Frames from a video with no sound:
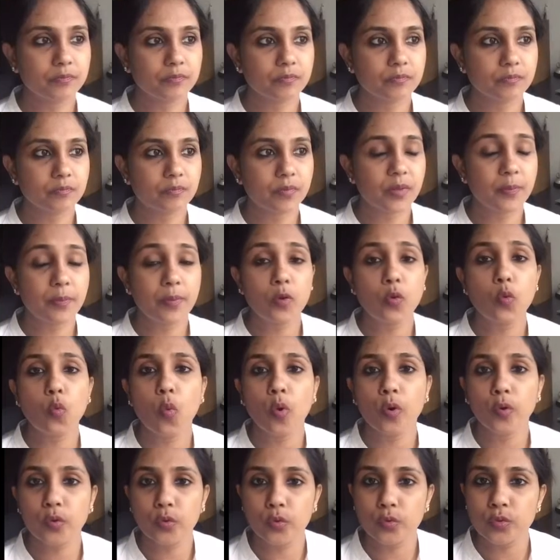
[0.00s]
people who
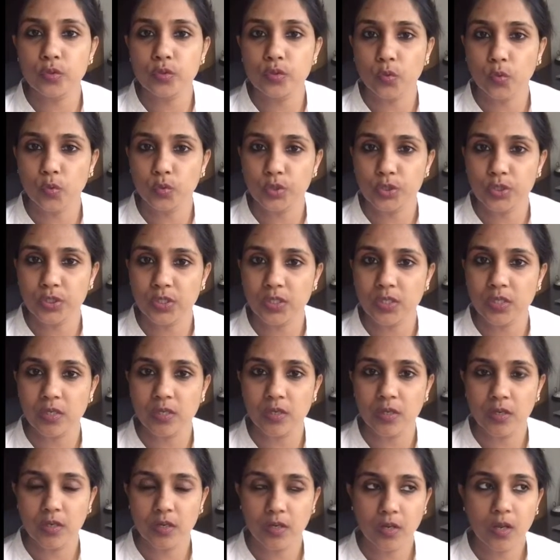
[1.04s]
want to do social
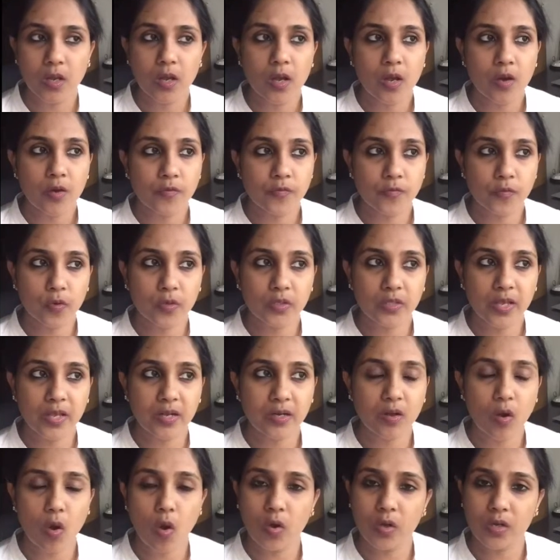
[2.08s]
for their
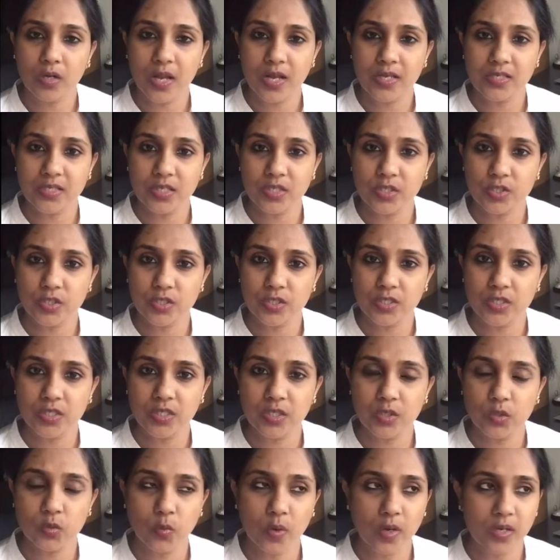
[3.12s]
organizations
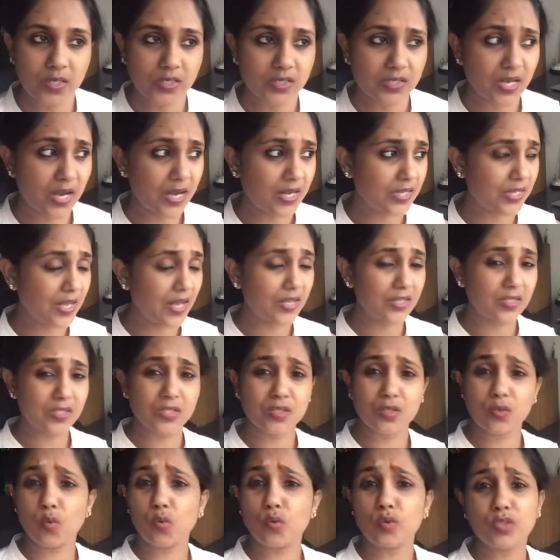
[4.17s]
need to understand that
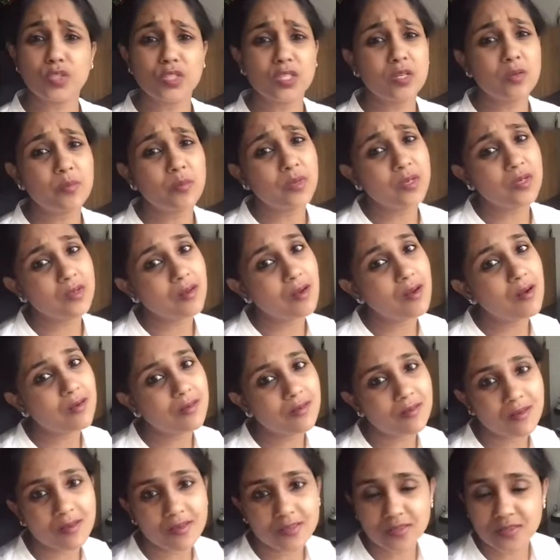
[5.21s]
social media
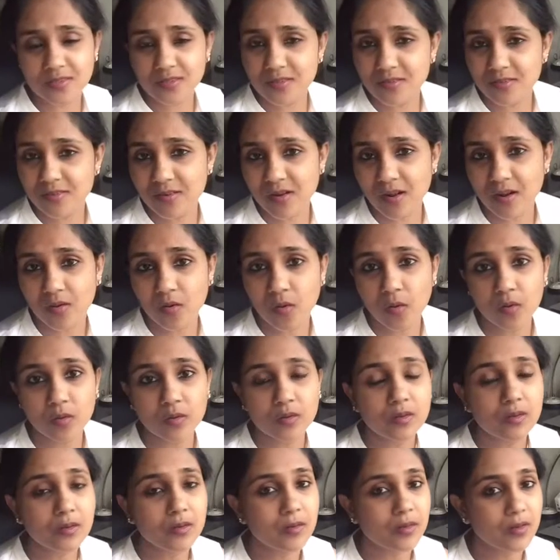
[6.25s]
doesn't run on
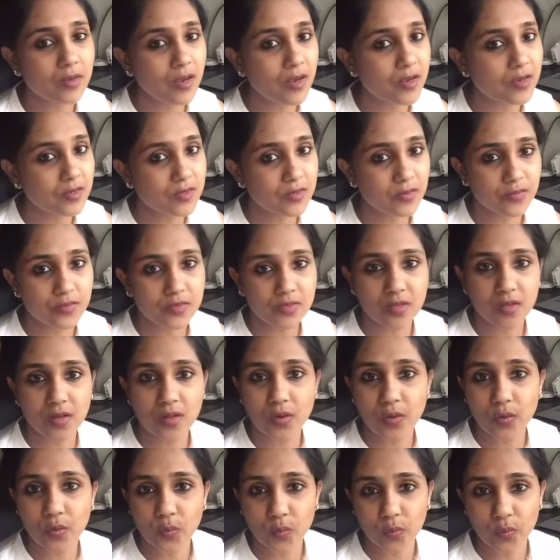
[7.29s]
creatives
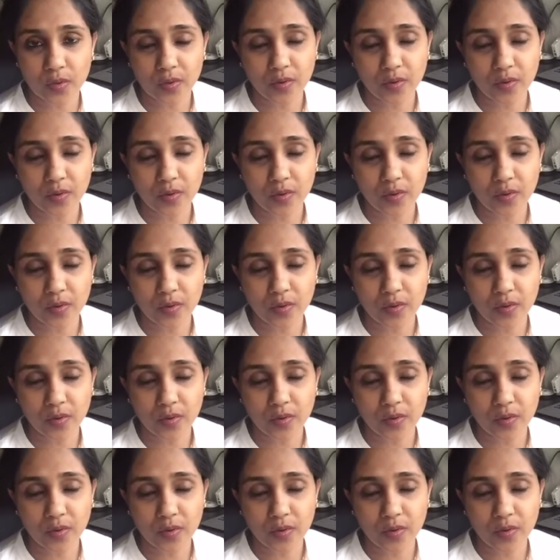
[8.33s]
alone.